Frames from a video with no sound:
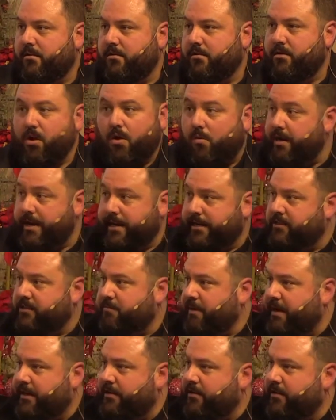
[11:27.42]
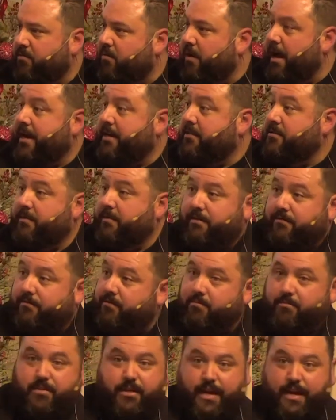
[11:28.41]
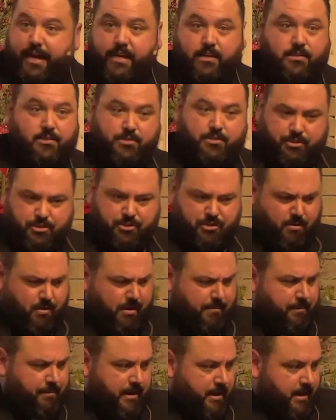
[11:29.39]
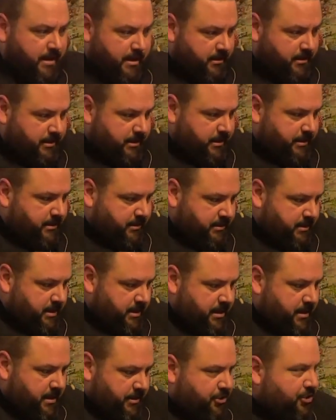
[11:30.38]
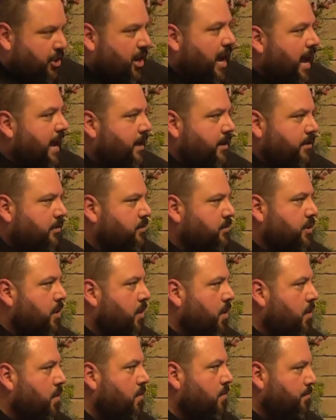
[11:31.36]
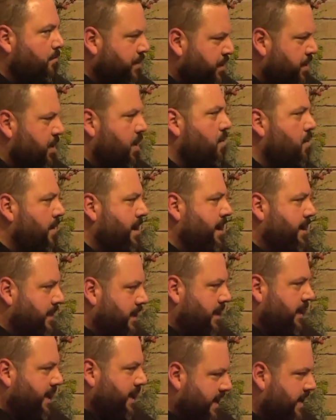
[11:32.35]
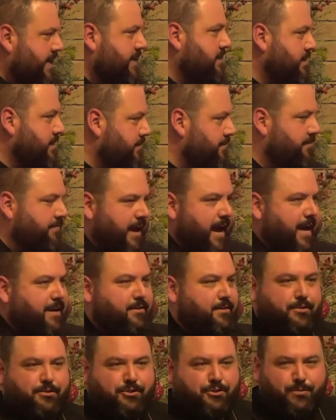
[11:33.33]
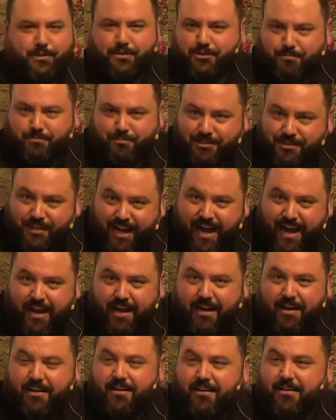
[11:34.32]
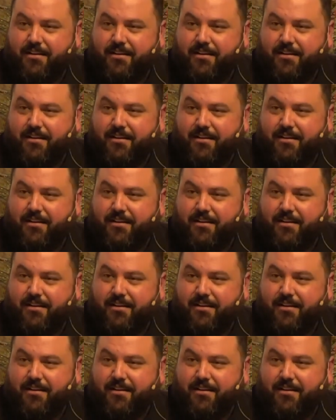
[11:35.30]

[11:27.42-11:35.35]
No one expected wise men from the East to show up to this child's home knowing that he is, in fact, the Jewish Messiah.